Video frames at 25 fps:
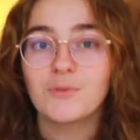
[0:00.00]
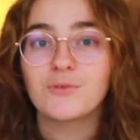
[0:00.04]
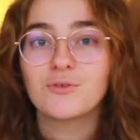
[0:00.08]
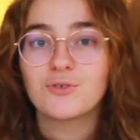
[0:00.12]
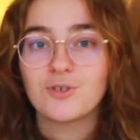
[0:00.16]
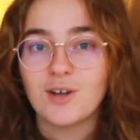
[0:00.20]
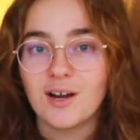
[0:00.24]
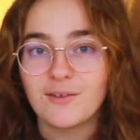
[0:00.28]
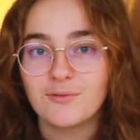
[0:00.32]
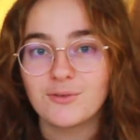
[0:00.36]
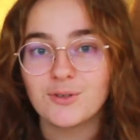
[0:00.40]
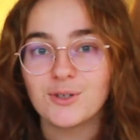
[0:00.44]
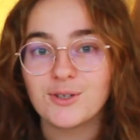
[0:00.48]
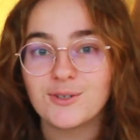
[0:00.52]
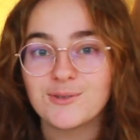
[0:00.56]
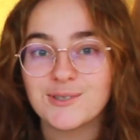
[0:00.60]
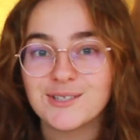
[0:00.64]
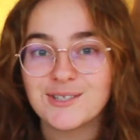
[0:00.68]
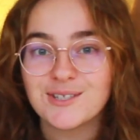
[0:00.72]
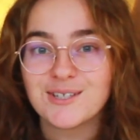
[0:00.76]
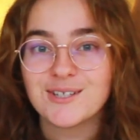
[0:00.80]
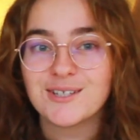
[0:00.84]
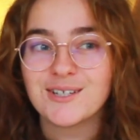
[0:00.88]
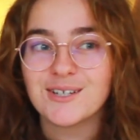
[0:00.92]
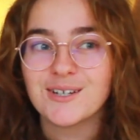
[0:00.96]
of travel you
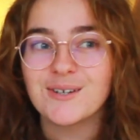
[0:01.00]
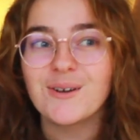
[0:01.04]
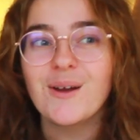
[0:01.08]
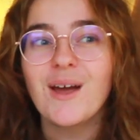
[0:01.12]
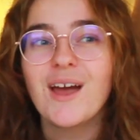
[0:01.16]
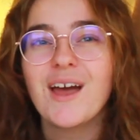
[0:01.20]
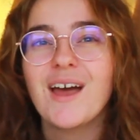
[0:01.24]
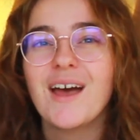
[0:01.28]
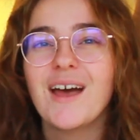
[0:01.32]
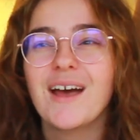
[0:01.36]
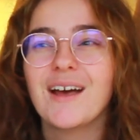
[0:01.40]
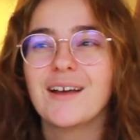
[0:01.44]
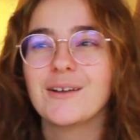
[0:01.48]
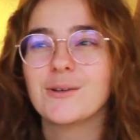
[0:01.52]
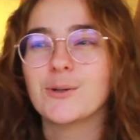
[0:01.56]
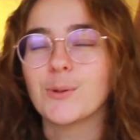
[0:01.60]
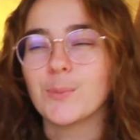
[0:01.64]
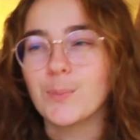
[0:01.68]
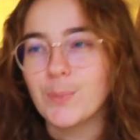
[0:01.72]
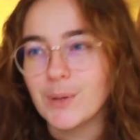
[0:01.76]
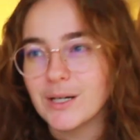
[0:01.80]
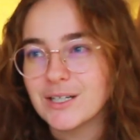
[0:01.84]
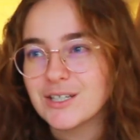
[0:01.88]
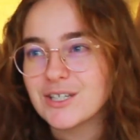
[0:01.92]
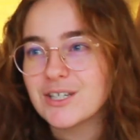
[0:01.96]
want to do, your
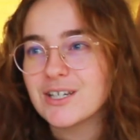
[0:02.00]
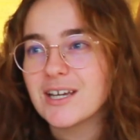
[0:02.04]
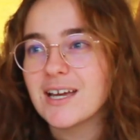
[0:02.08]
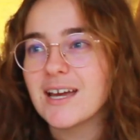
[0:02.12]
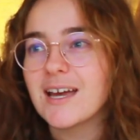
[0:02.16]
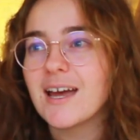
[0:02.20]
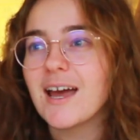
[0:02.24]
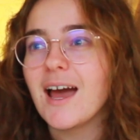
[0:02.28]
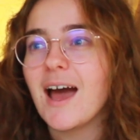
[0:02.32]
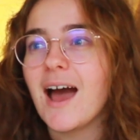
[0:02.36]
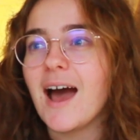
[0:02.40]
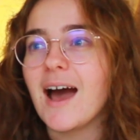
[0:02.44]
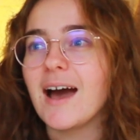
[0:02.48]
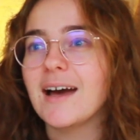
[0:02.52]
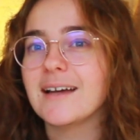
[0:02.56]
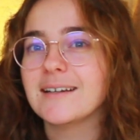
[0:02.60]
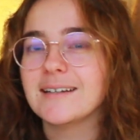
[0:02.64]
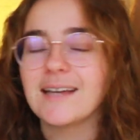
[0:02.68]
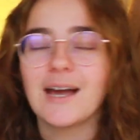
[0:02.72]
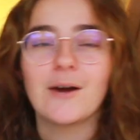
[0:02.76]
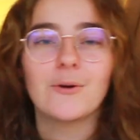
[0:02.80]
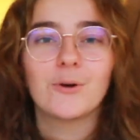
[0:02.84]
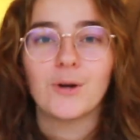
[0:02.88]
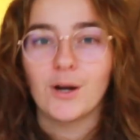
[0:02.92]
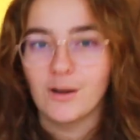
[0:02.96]
budget, and
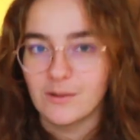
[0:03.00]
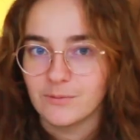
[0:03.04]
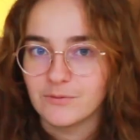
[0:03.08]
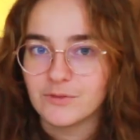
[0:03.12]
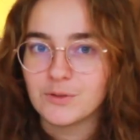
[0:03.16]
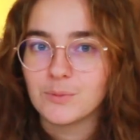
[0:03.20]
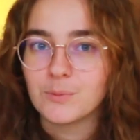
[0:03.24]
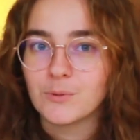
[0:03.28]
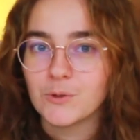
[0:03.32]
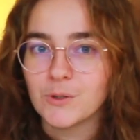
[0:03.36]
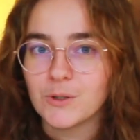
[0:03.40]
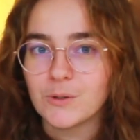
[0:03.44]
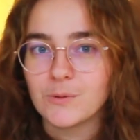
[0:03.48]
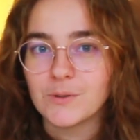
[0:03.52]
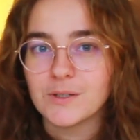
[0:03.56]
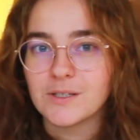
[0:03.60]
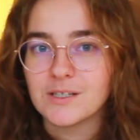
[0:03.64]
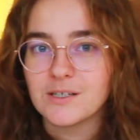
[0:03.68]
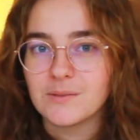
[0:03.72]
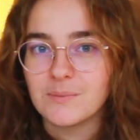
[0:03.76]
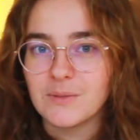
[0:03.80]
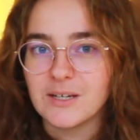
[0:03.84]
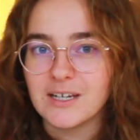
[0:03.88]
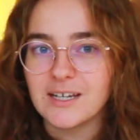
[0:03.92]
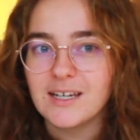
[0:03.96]
how comfortable you want
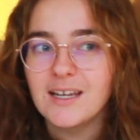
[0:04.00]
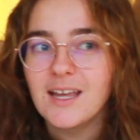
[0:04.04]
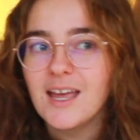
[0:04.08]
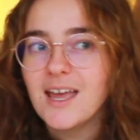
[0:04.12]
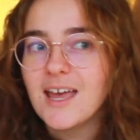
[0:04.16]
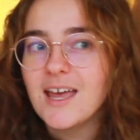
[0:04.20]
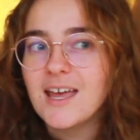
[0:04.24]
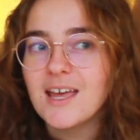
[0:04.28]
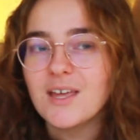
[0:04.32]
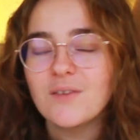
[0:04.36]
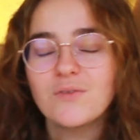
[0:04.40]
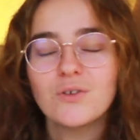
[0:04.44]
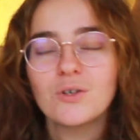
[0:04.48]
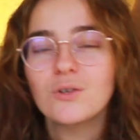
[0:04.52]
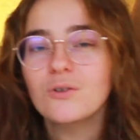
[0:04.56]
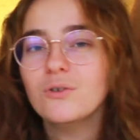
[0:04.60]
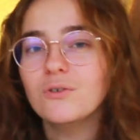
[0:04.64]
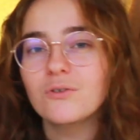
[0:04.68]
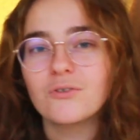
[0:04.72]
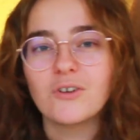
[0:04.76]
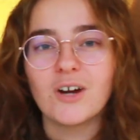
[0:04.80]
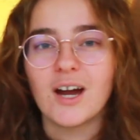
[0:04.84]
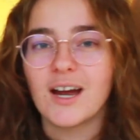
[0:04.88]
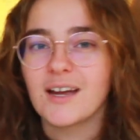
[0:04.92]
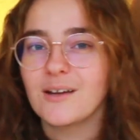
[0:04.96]
to be. If you're
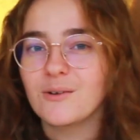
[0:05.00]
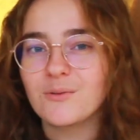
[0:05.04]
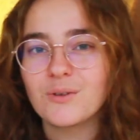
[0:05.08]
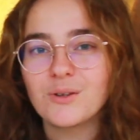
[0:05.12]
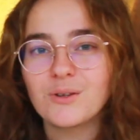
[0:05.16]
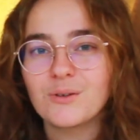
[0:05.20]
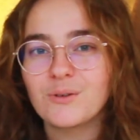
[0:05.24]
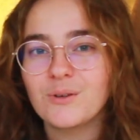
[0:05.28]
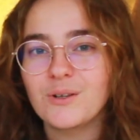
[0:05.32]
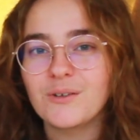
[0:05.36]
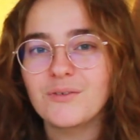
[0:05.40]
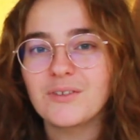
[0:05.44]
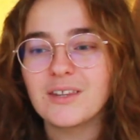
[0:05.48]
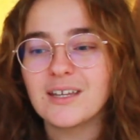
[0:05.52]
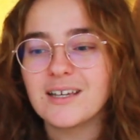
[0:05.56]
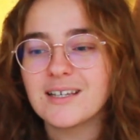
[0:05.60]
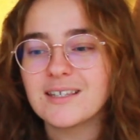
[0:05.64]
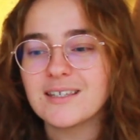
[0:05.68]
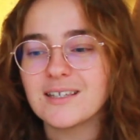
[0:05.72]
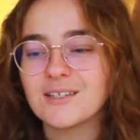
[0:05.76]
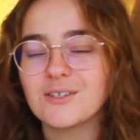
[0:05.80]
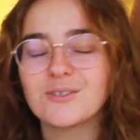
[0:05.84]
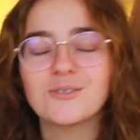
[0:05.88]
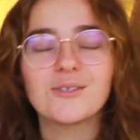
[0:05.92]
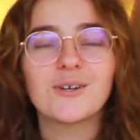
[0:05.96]
alright with all of
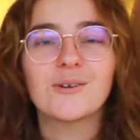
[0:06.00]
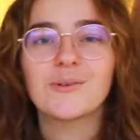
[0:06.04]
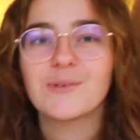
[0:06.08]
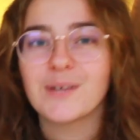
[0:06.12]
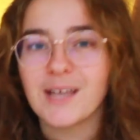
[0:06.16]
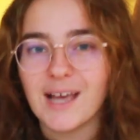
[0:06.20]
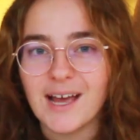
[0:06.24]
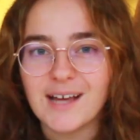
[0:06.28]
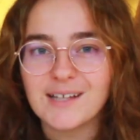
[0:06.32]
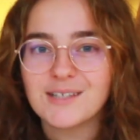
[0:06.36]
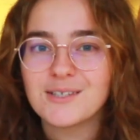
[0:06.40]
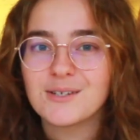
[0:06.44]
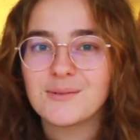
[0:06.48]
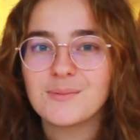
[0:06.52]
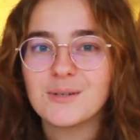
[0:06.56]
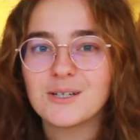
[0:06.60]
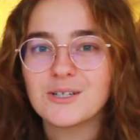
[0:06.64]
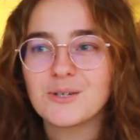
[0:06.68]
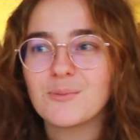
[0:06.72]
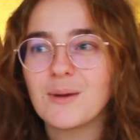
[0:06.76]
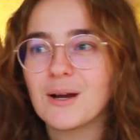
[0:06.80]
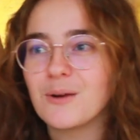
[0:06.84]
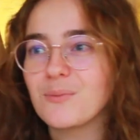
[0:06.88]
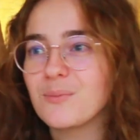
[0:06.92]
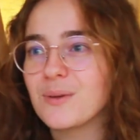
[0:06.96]
this and you don't care too
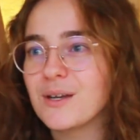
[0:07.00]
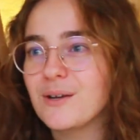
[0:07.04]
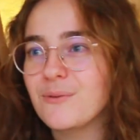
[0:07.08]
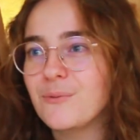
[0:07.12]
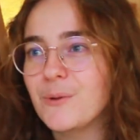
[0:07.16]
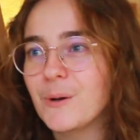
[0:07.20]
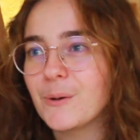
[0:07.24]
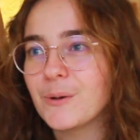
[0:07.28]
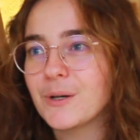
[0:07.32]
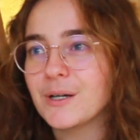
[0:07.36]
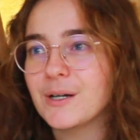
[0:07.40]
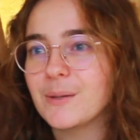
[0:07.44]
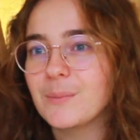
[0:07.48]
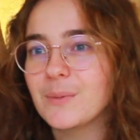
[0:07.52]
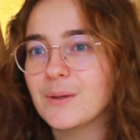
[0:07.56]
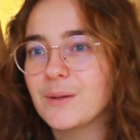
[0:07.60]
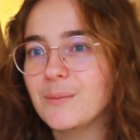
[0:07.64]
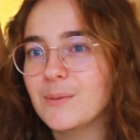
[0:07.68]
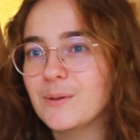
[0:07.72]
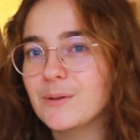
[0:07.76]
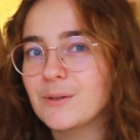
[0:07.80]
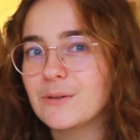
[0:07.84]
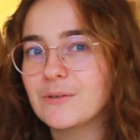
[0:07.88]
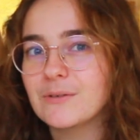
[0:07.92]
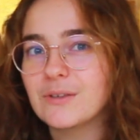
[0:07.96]
much about being woken up in the
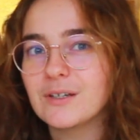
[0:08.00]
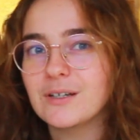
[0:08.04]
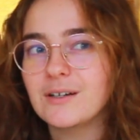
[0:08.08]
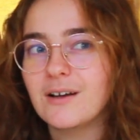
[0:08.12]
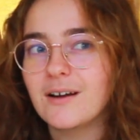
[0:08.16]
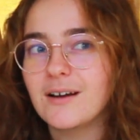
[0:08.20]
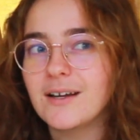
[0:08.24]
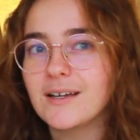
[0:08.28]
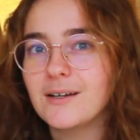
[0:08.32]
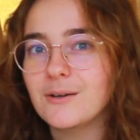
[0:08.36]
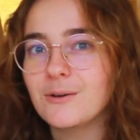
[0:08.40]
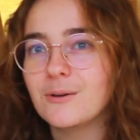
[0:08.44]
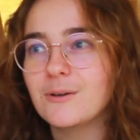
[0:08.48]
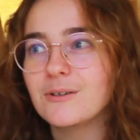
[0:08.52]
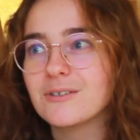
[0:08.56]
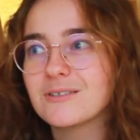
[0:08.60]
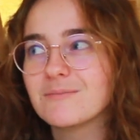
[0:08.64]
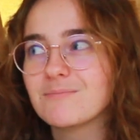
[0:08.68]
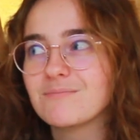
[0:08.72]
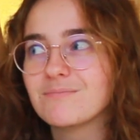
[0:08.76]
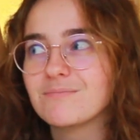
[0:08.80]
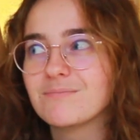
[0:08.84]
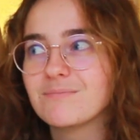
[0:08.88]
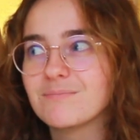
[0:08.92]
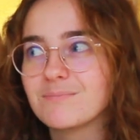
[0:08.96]
middle of the night or
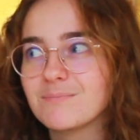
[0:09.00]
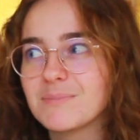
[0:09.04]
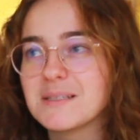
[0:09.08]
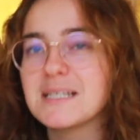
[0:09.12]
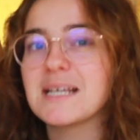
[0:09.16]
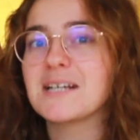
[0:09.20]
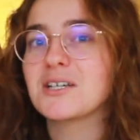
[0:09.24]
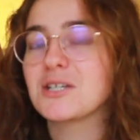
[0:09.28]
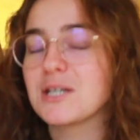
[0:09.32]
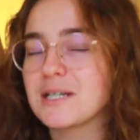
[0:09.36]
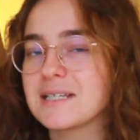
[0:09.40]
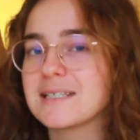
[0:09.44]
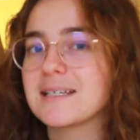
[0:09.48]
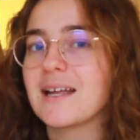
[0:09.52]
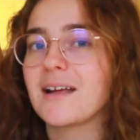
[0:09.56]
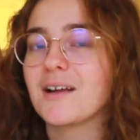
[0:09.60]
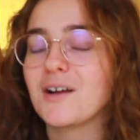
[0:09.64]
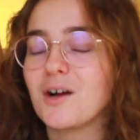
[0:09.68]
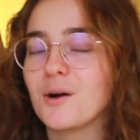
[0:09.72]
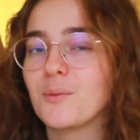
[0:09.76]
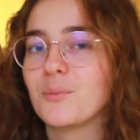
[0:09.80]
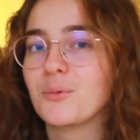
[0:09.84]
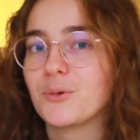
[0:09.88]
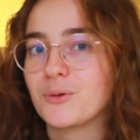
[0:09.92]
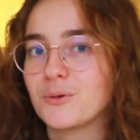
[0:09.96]
potentially staying
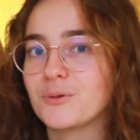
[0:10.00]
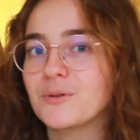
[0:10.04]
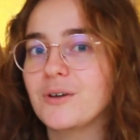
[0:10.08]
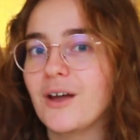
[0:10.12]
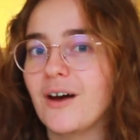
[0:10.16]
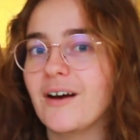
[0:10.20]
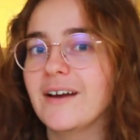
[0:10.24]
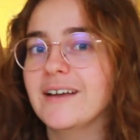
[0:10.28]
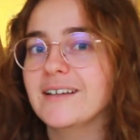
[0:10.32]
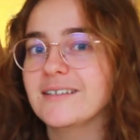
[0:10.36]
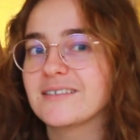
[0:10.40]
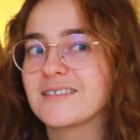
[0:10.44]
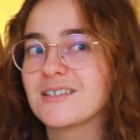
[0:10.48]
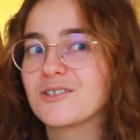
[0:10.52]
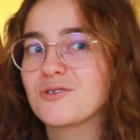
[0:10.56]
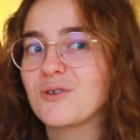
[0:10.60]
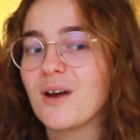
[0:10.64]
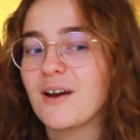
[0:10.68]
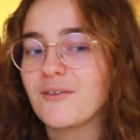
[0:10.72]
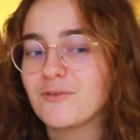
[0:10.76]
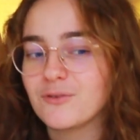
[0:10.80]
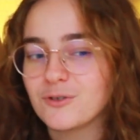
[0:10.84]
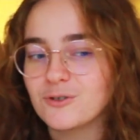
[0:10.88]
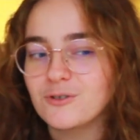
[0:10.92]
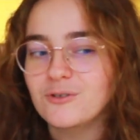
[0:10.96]
up all night to
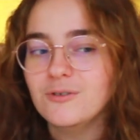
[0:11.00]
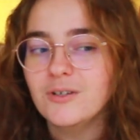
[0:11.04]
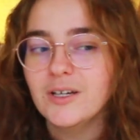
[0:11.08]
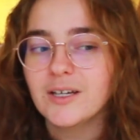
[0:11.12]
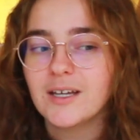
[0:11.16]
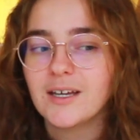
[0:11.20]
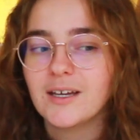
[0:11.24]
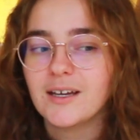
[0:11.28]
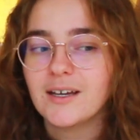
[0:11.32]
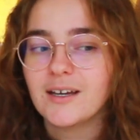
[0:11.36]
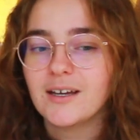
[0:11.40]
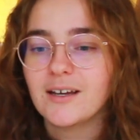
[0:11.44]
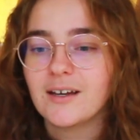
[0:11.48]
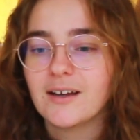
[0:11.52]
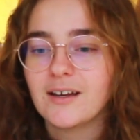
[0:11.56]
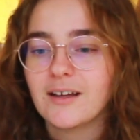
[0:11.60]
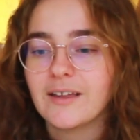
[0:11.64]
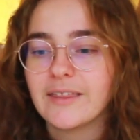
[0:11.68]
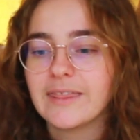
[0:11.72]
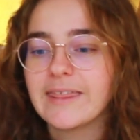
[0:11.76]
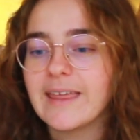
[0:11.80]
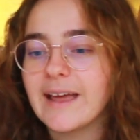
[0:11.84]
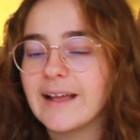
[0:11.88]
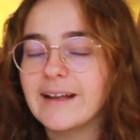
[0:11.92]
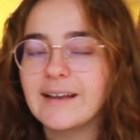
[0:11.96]
travel,
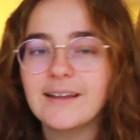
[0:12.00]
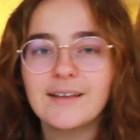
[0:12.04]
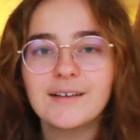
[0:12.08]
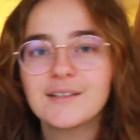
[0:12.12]
then